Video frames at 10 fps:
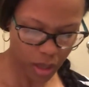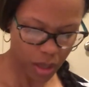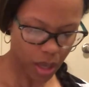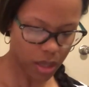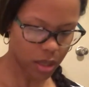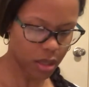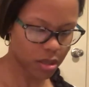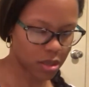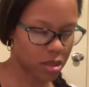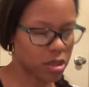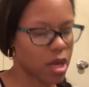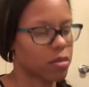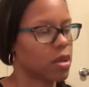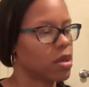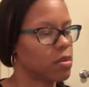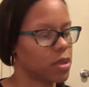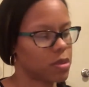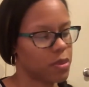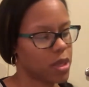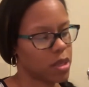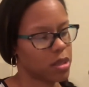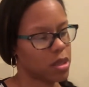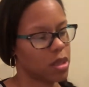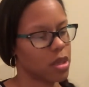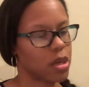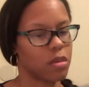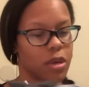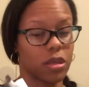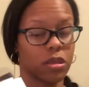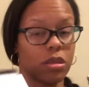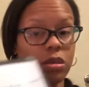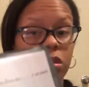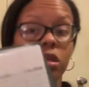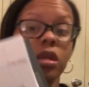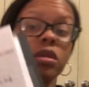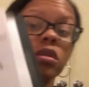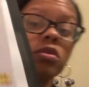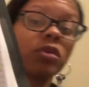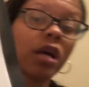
And then this is the chapter that I'm explaining and telling y'all about sensory. This is what I